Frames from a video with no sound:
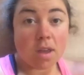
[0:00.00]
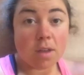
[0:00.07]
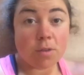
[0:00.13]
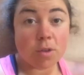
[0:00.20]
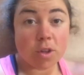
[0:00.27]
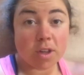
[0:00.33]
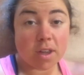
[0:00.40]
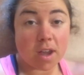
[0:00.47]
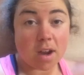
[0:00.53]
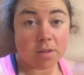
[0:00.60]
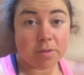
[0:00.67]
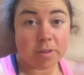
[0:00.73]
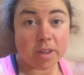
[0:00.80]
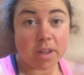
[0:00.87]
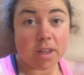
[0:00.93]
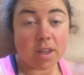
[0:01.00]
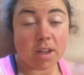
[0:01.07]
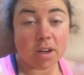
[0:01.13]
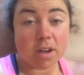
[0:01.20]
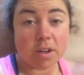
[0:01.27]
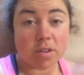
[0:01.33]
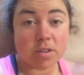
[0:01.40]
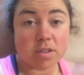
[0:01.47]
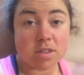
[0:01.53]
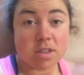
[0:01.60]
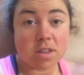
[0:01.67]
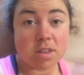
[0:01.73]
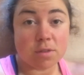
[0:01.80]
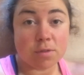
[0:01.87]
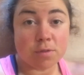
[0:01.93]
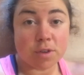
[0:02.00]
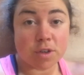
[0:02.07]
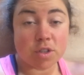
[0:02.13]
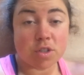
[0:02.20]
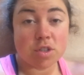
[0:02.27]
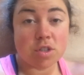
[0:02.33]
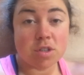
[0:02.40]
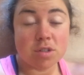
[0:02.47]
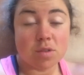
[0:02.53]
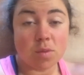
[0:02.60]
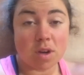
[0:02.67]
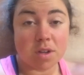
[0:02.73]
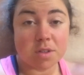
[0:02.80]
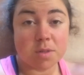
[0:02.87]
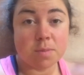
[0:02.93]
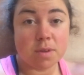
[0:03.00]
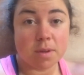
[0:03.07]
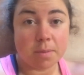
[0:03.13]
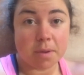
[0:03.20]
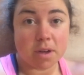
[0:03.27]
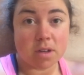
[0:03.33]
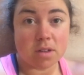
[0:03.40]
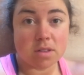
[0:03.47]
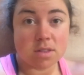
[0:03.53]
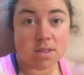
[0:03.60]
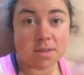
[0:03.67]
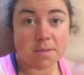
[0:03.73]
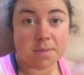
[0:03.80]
If you look carefully here, you'll see the first wasp appearance.